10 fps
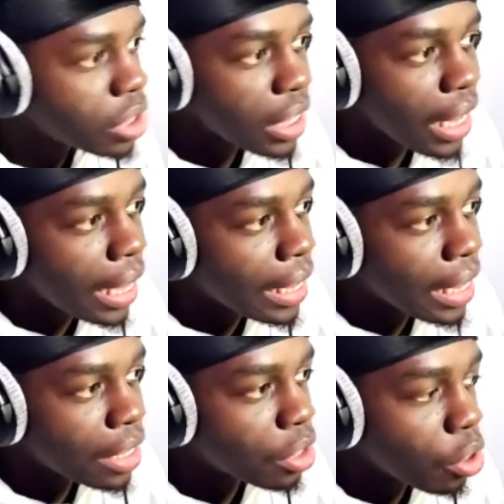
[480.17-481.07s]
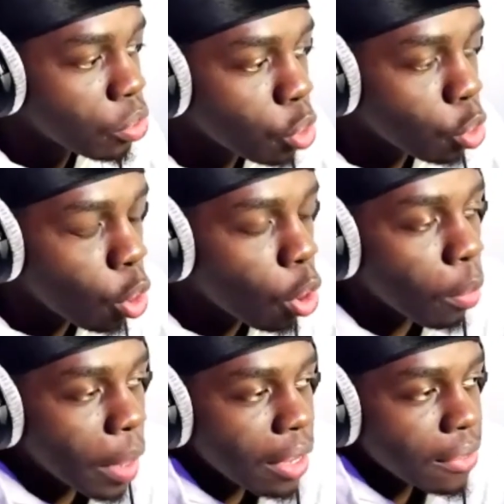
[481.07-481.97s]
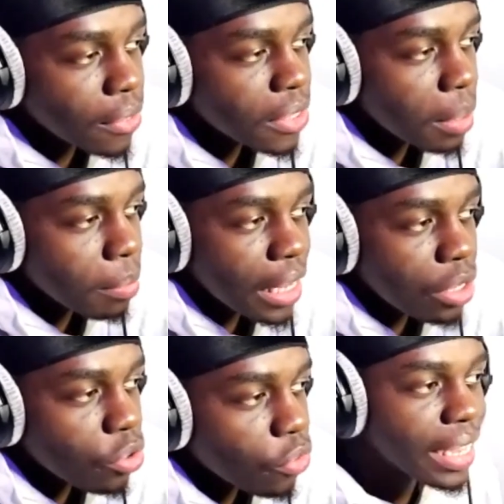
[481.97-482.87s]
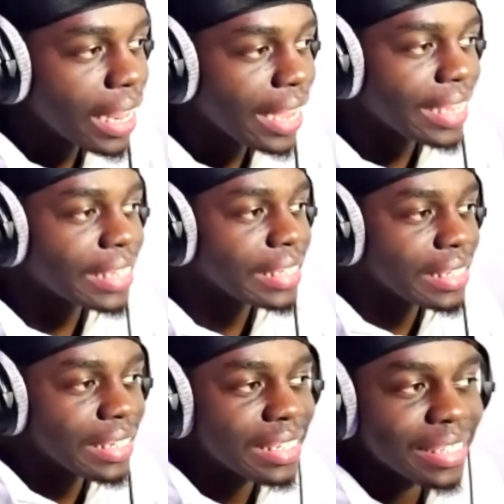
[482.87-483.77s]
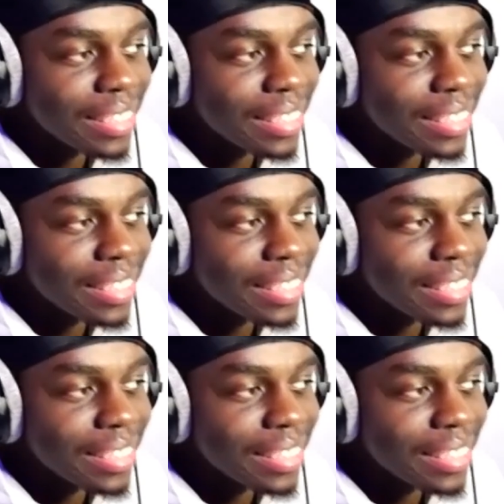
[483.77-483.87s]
know, Norway or something and you'll find Nigerians there. Like it's